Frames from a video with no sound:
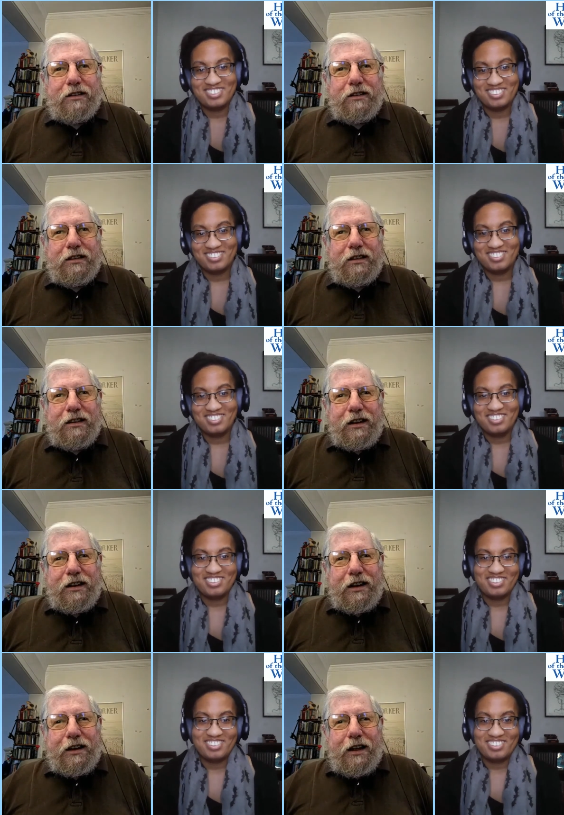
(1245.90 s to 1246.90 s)

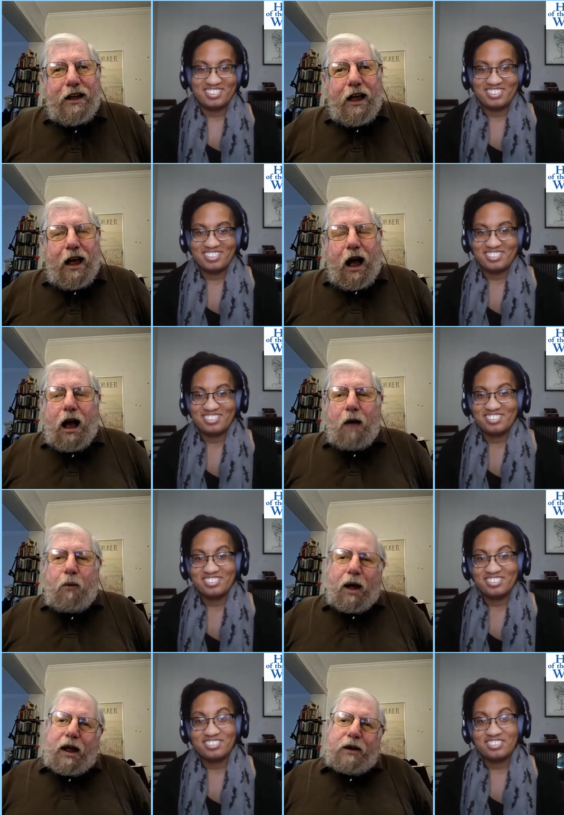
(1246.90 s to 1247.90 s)
Speaker 1: uh, what
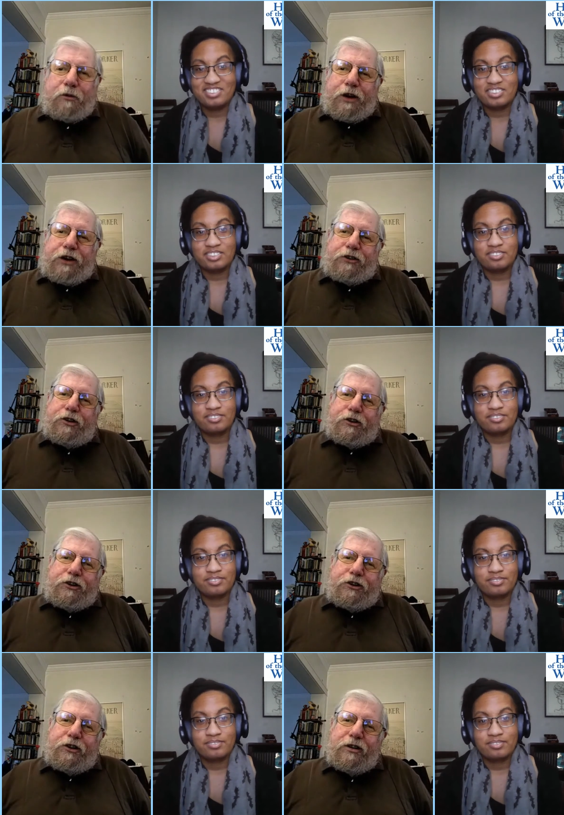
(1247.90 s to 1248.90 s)
kind of research
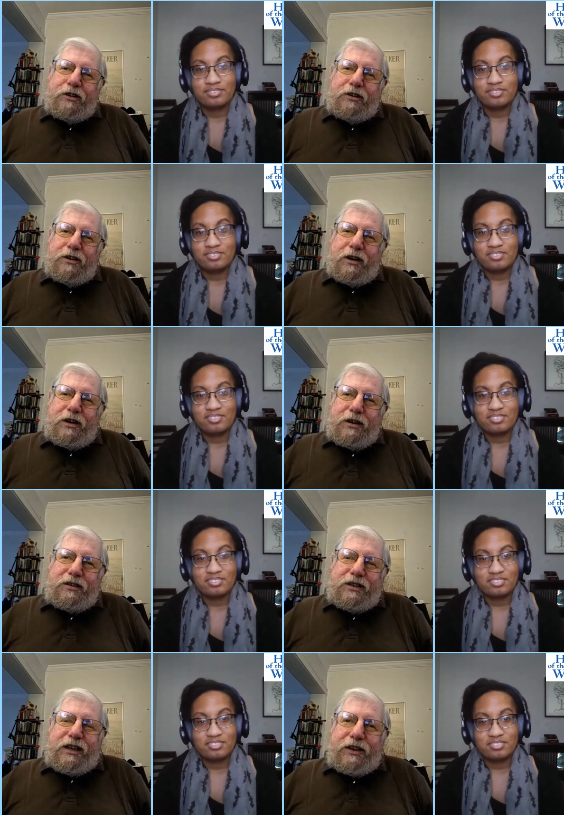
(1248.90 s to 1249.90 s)

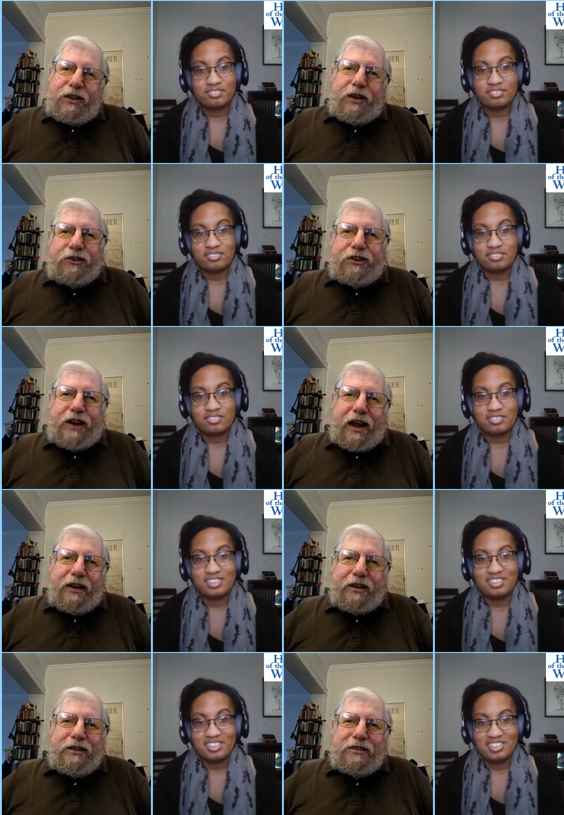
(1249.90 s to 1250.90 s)
did this take?
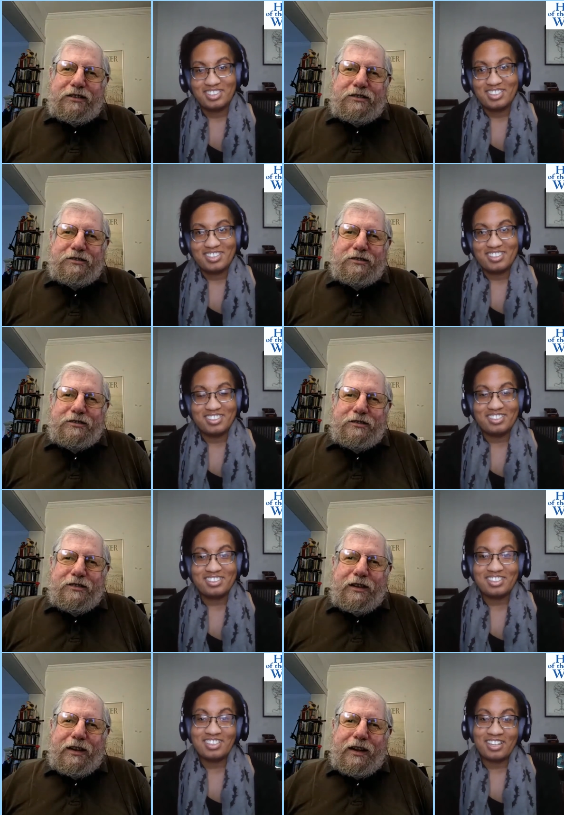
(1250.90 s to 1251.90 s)

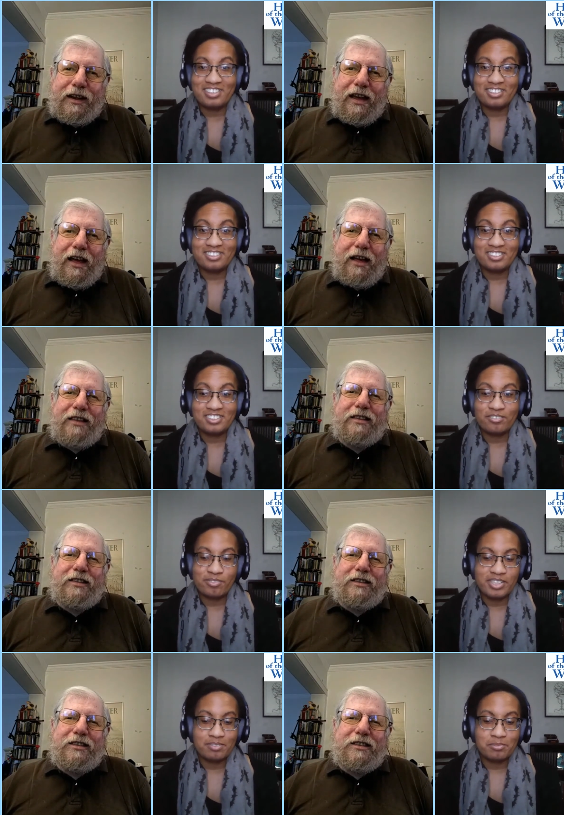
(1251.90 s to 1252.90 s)
Speaker 2: Oh, a lot. And in some
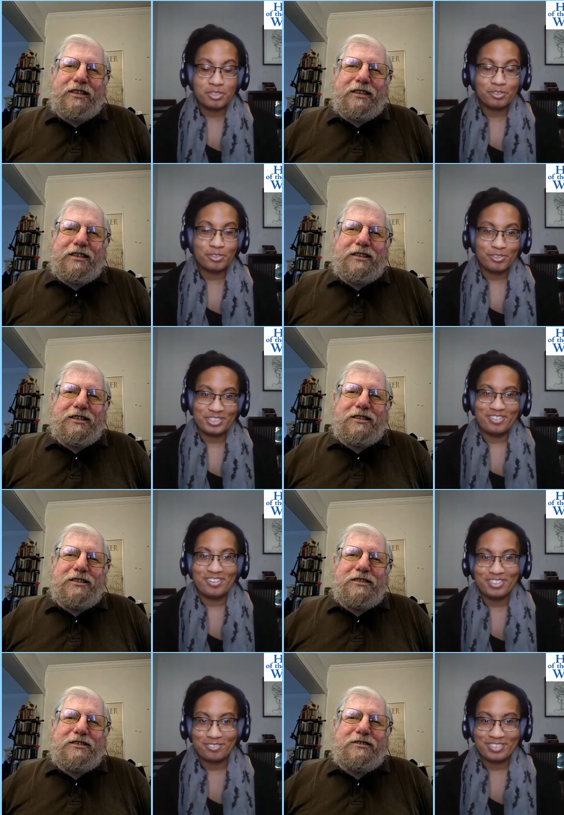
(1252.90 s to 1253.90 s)
ways, I'm still doing the,
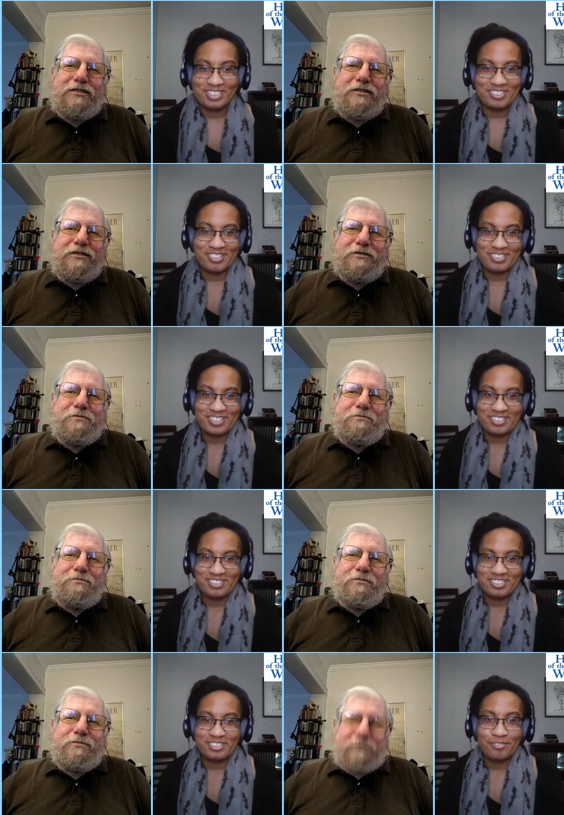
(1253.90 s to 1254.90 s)
the research because
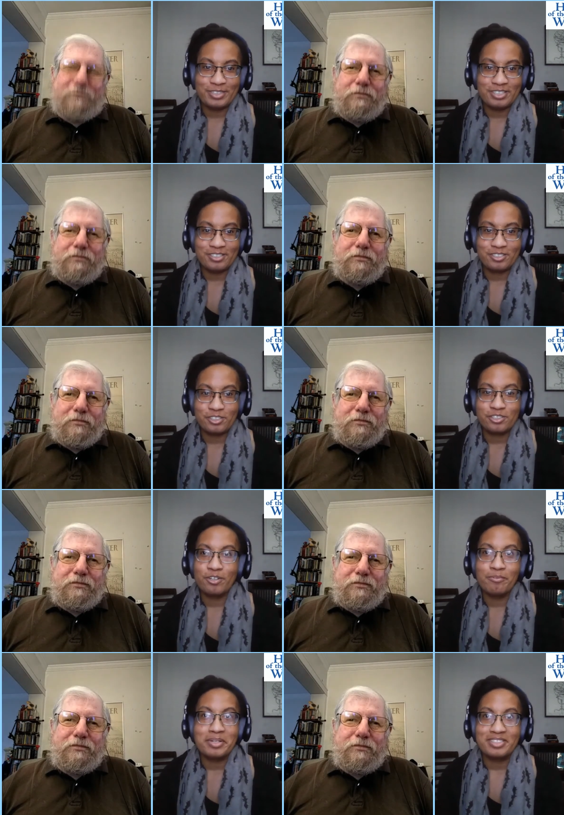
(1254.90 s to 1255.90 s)
there's so many, there's just
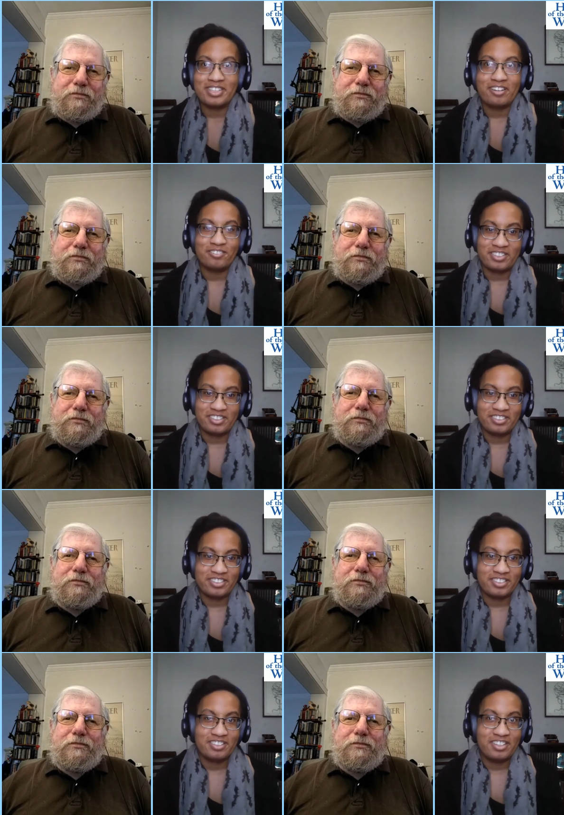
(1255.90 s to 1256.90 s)
so much out there
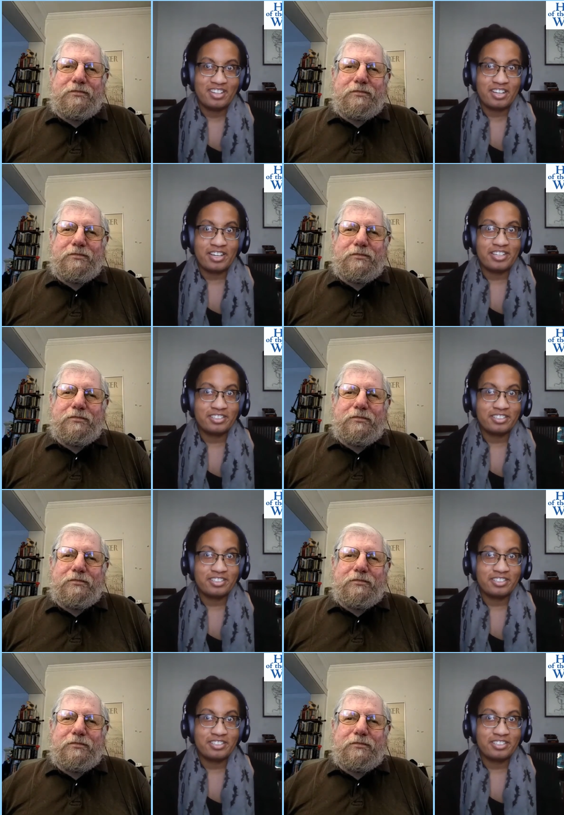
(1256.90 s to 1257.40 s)
that I